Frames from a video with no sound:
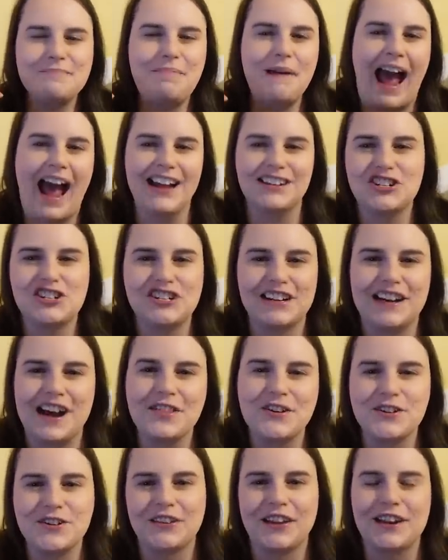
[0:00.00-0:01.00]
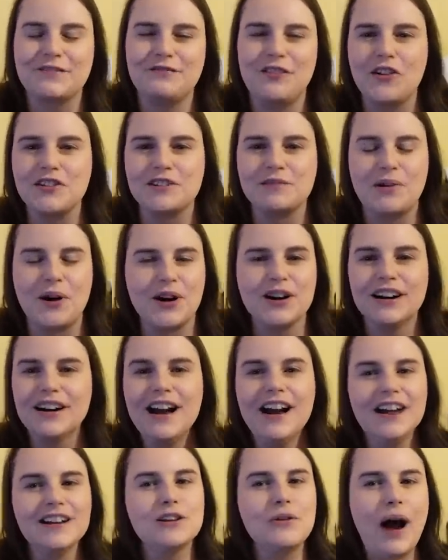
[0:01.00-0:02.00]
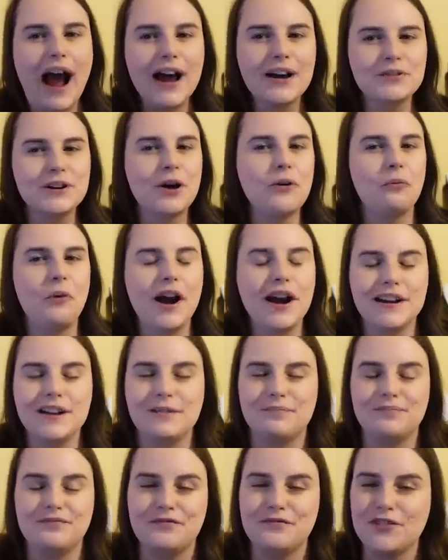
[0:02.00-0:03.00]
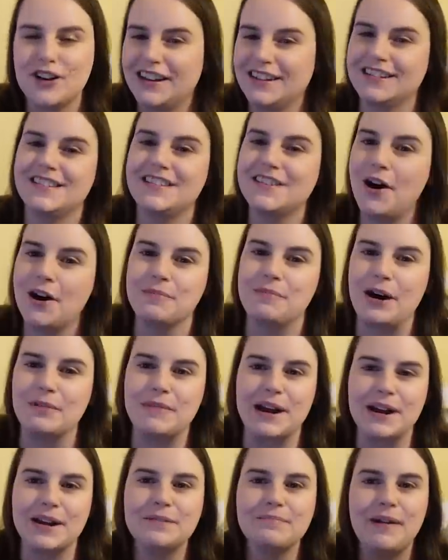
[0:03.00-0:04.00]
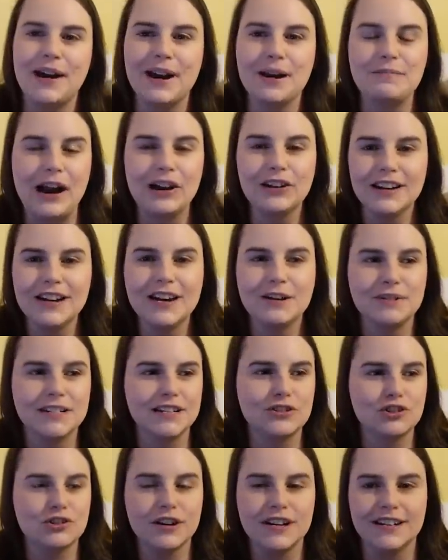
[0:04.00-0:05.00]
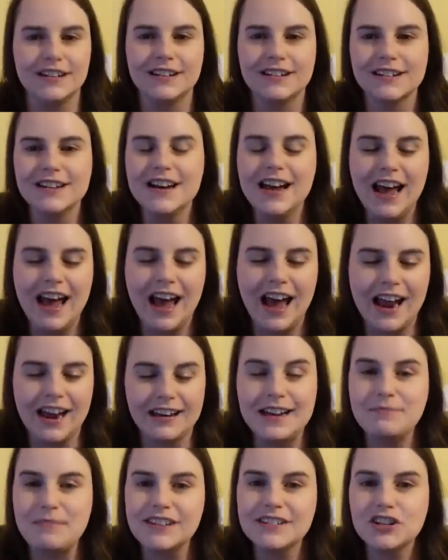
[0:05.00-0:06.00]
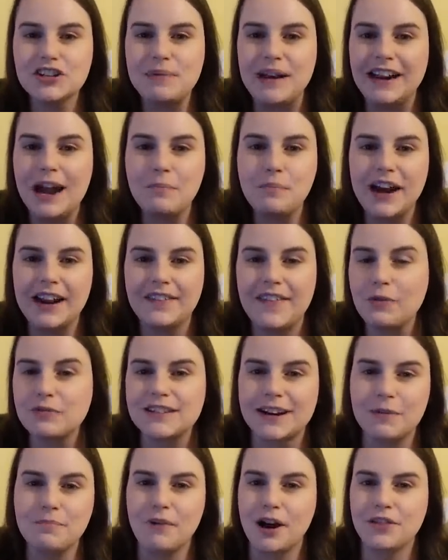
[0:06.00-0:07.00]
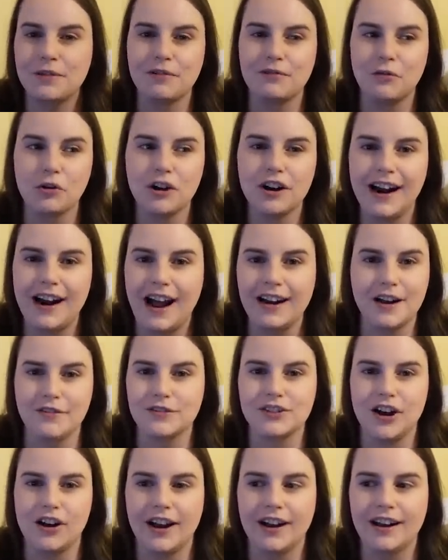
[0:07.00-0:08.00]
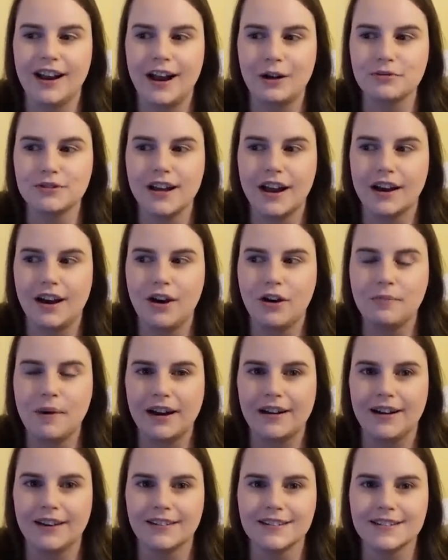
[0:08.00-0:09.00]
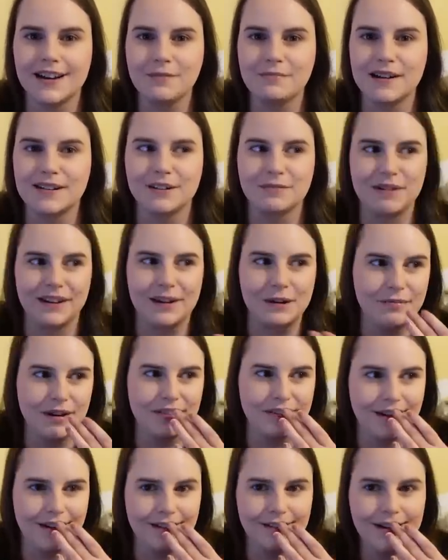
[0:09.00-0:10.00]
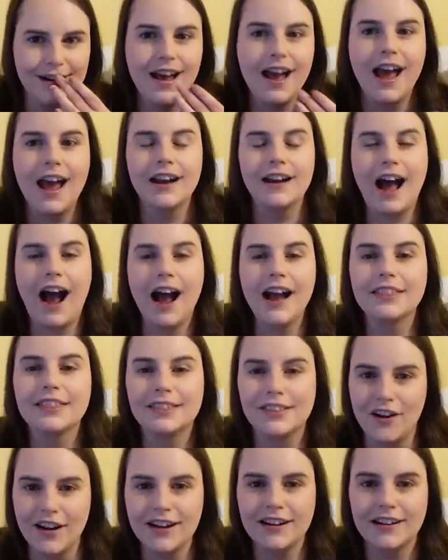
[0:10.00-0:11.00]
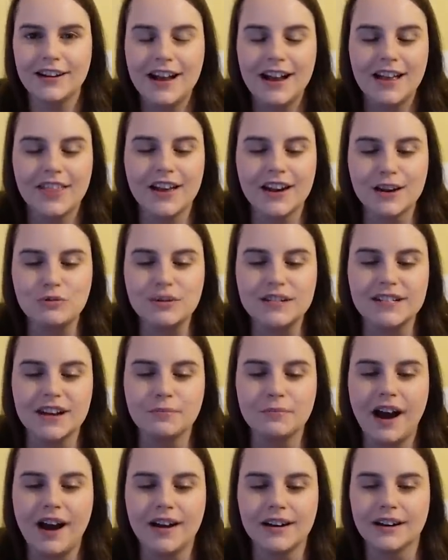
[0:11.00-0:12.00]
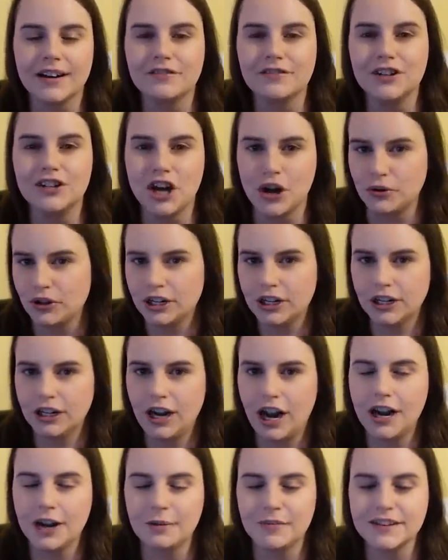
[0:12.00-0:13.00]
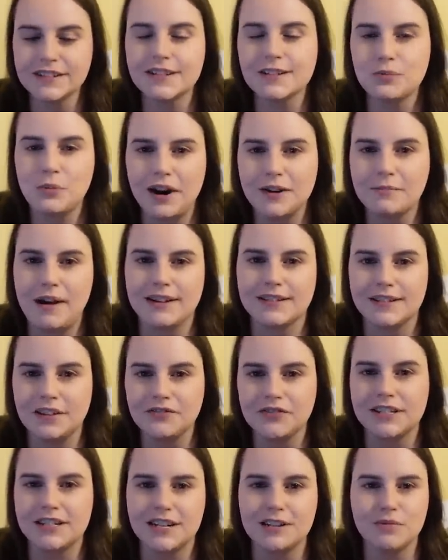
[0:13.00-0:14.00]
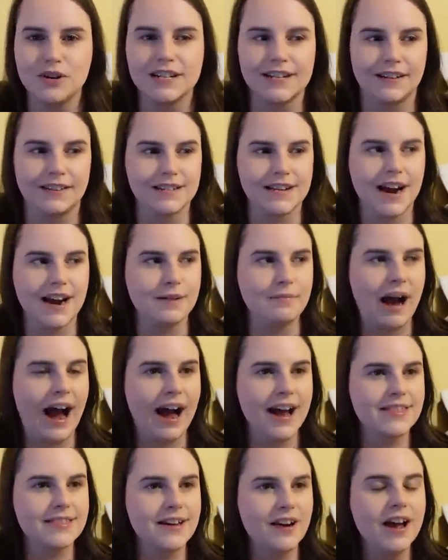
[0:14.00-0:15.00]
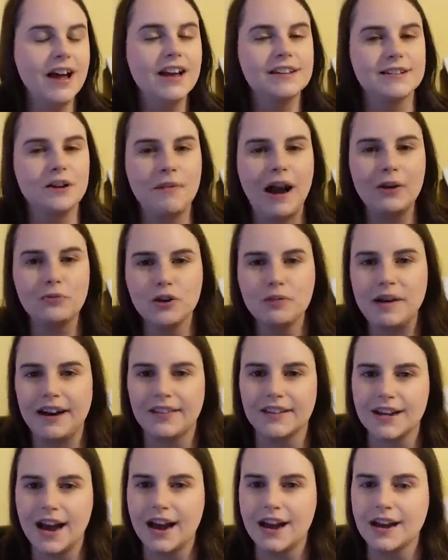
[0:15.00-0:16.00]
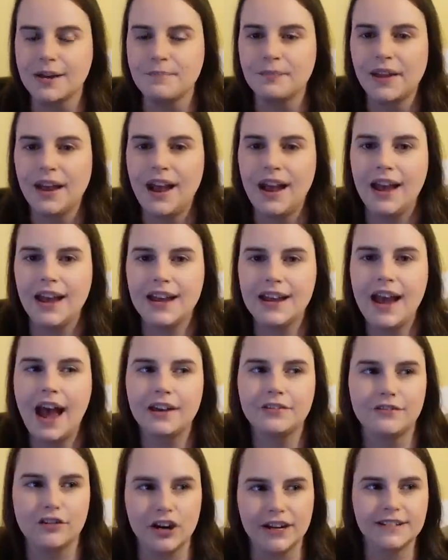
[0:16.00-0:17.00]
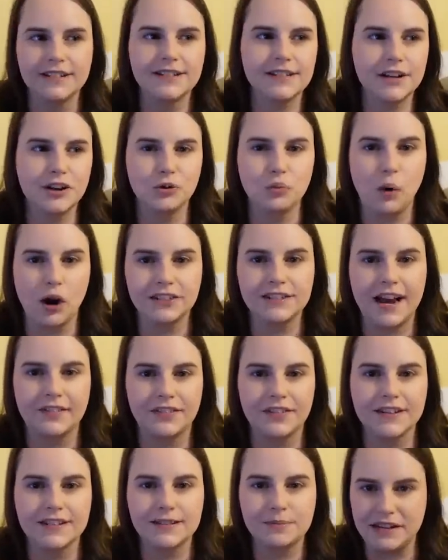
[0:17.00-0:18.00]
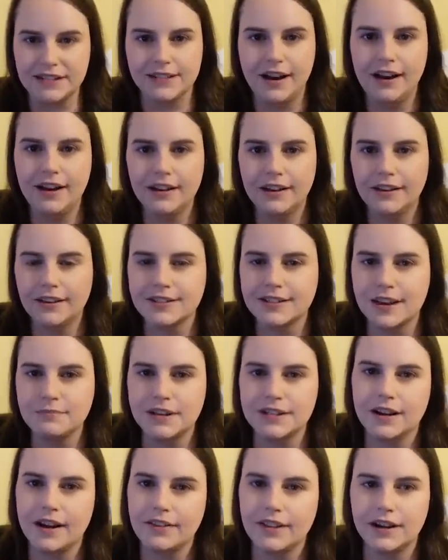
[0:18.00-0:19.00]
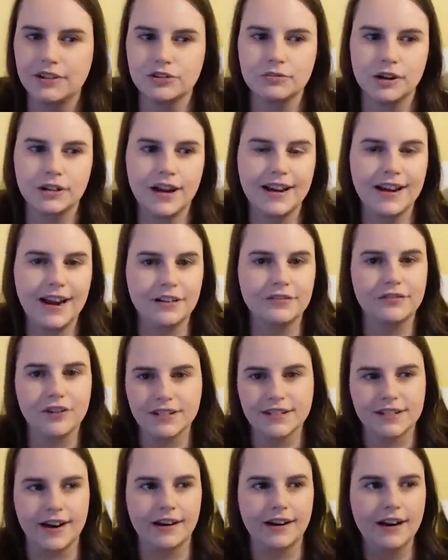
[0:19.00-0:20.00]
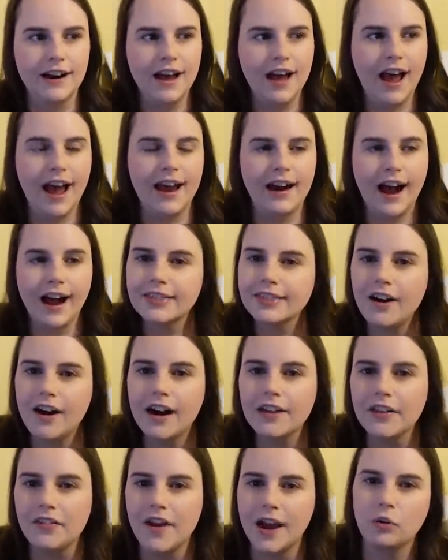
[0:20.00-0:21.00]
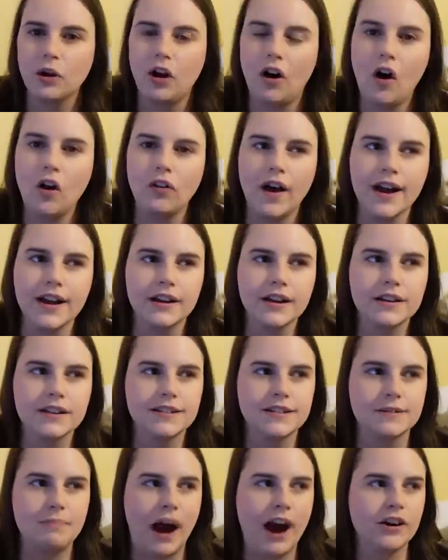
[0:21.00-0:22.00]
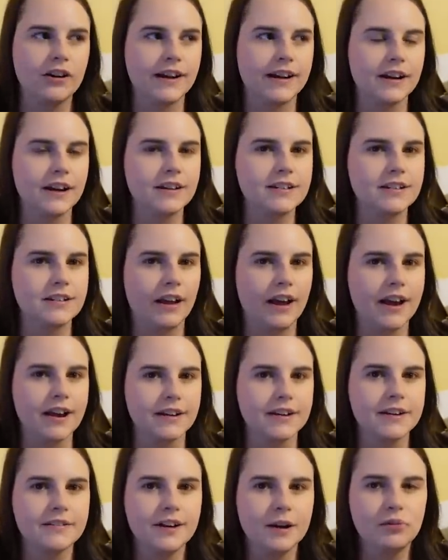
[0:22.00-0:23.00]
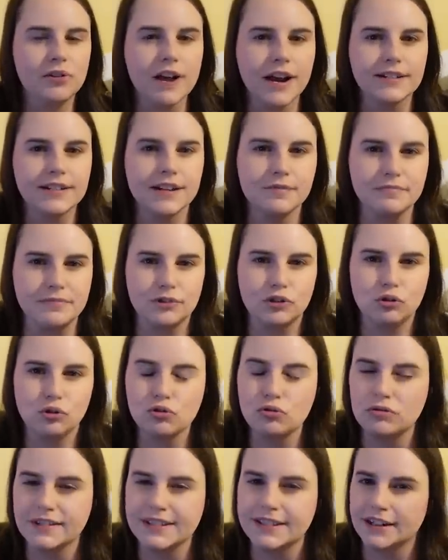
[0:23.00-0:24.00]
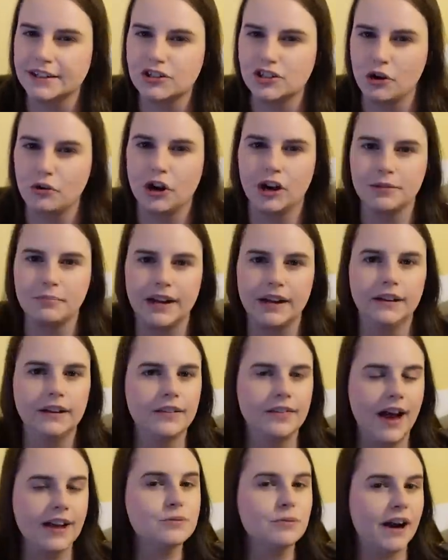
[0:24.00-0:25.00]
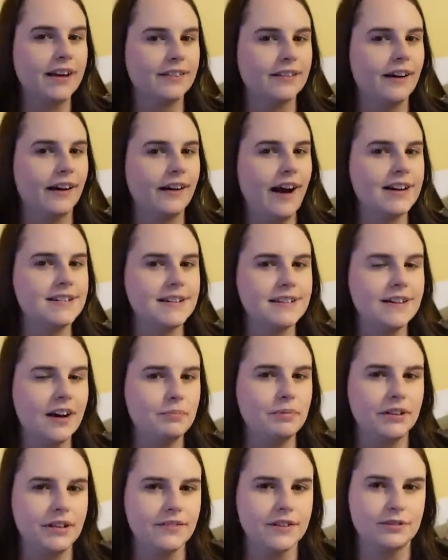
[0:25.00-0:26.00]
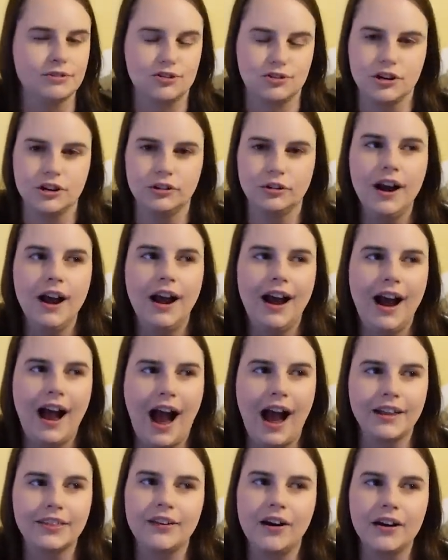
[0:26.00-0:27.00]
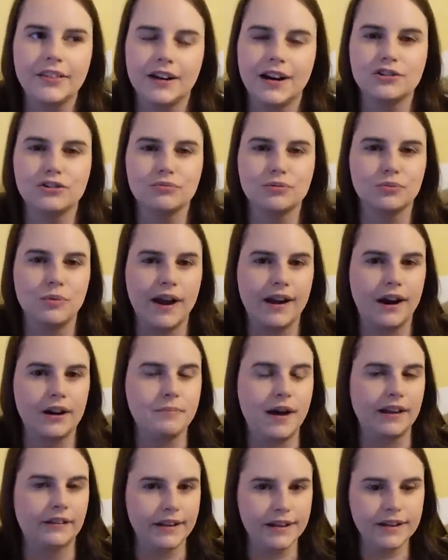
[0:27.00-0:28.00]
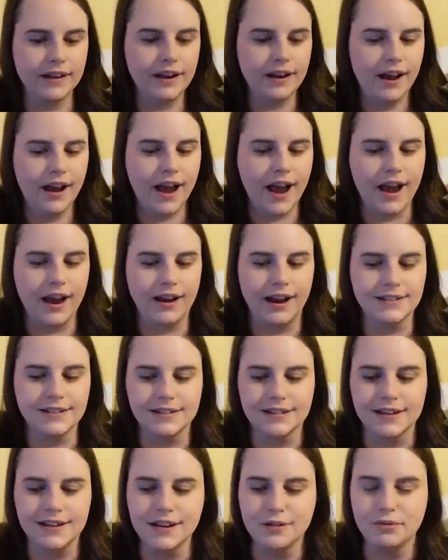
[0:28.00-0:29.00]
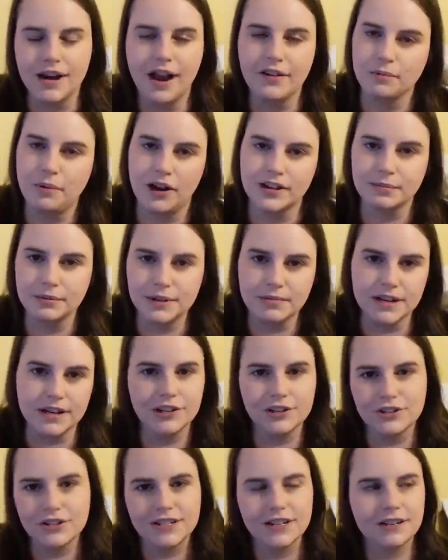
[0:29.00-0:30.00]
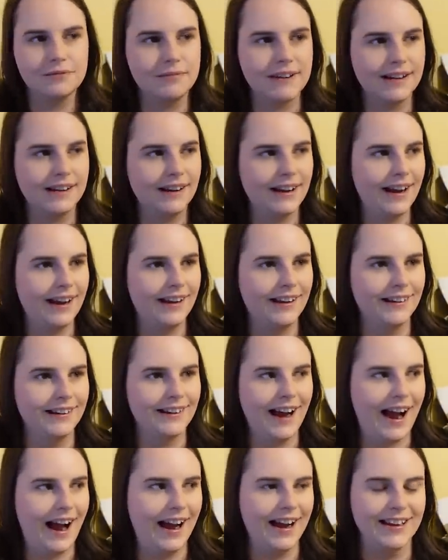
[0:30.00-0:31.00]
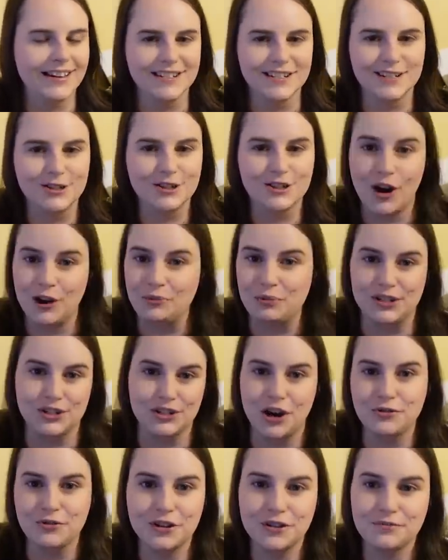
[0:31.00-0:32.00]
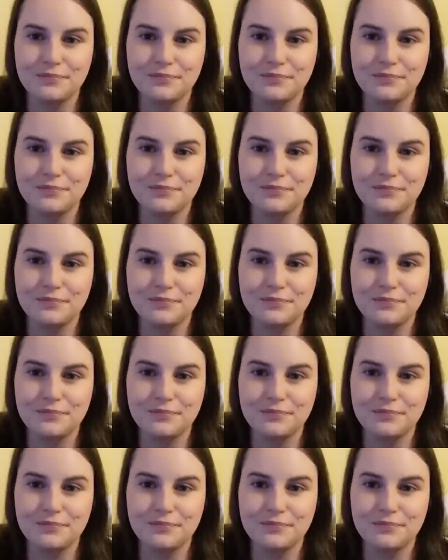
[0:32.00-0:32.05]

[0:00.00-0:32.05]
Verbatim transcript: patched together like falling apart so I don't know what he freaking thought about me but apparently he was intrigued and he messaged me but that was like a month before and I never saw it and I was like oh my god this guy messaged me like a month ago and I thought that it was some kind of joke um, this is where my self-esteem was at the time I thought so my roommate at the time he had friends who worked at this Pizza Hut, the same Pizza Hut that Andrew worked at. He had friends there. And I thought that they were all like conspiring to like play some cruel, sick joke on me. That's what I thought. I did not believe this was true. I thought that Andrew was way out of my league and I didn't think he would ever possibly be interested in me. And I just thought it was a joke.